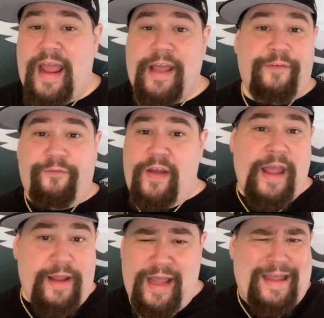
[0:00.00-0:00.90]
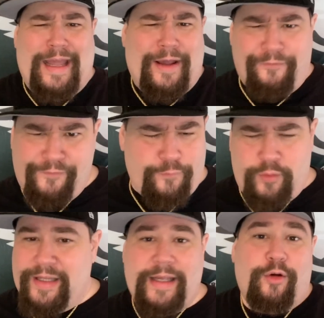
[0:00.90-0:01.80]
AAF
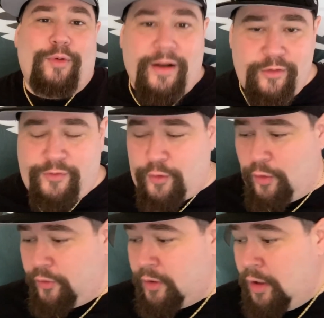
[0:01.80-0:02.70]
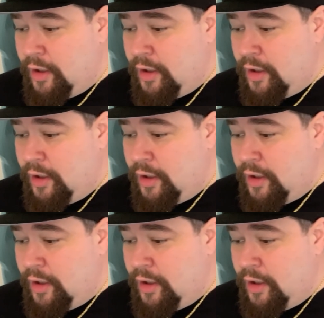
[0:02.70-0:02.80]
league or whatever it's called.